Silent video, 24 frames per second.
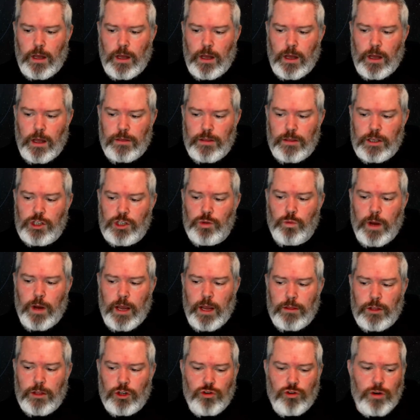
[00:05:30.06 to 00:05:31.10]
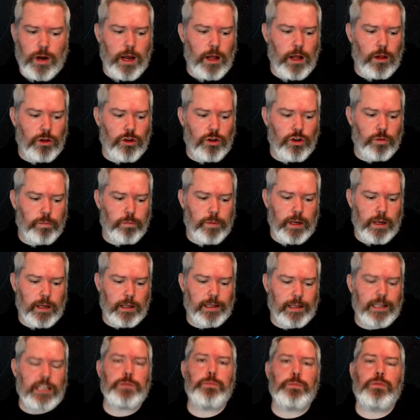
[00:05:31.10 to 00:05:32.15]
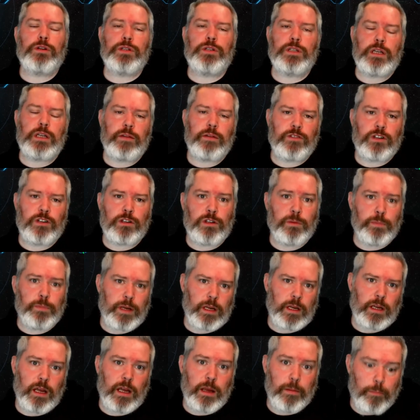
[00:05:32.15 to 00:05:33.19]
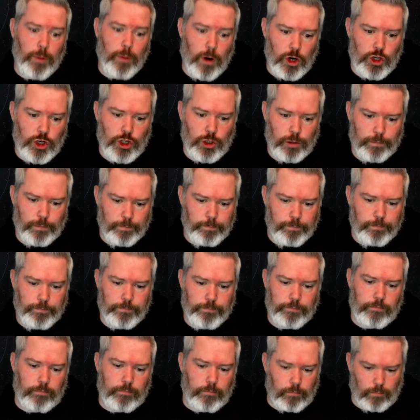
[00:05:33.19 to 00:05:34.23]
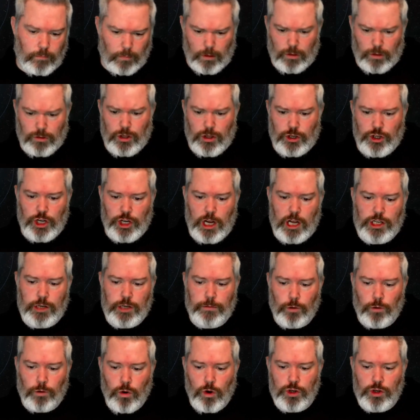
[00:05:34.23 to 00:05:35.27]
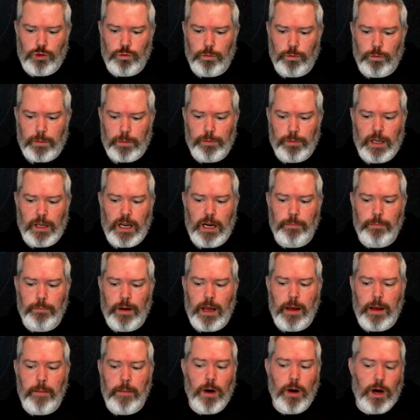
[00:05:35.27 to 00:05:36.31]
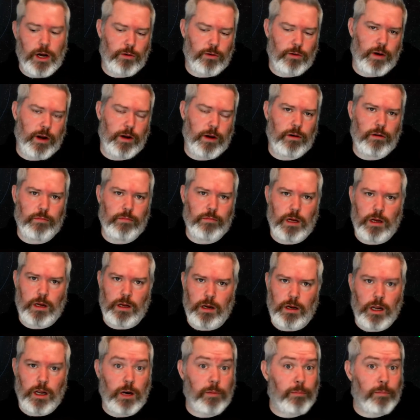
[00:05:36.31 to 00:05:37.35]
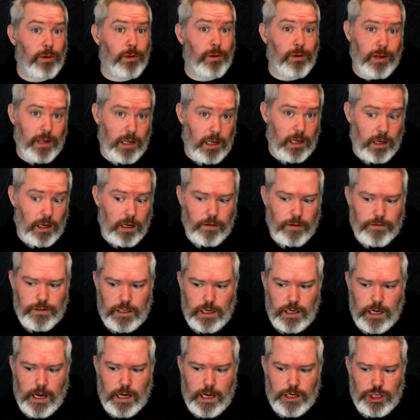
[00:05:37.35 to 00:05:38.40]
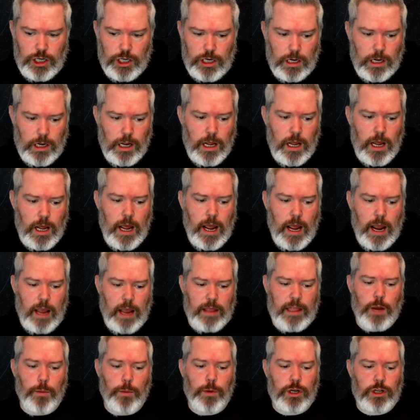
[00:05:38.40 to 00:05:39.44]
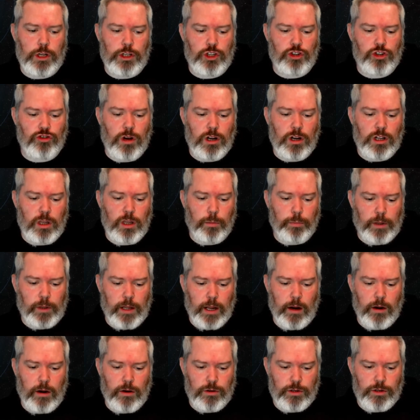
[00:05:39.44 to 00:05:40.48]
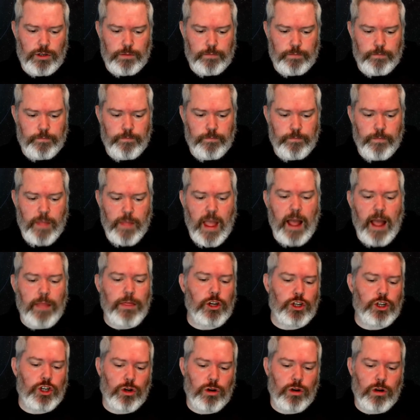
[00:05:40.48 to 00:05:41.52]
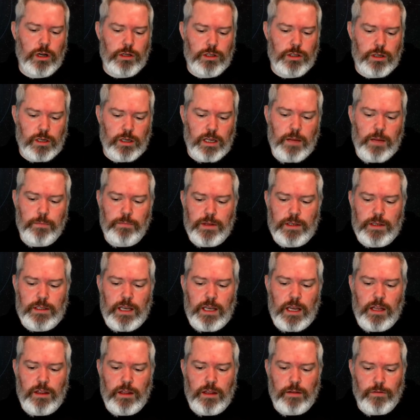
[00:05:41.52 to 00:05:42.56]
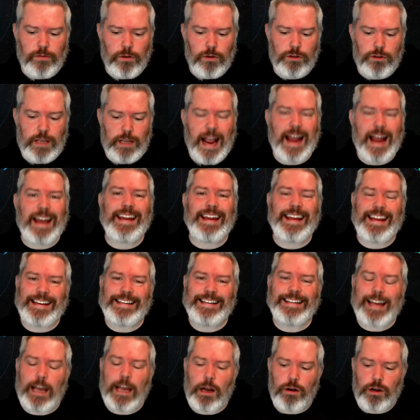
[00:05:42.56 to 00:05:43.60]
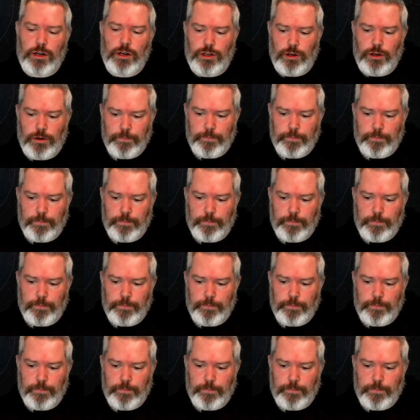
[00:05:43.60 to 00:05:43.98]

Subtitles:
This way, the trial could be at least perceived to be impartial. The judge, of course, would be played by a moderator, an employee of CIG, and they would instruct the players and the jury to keep this in the verse and in character.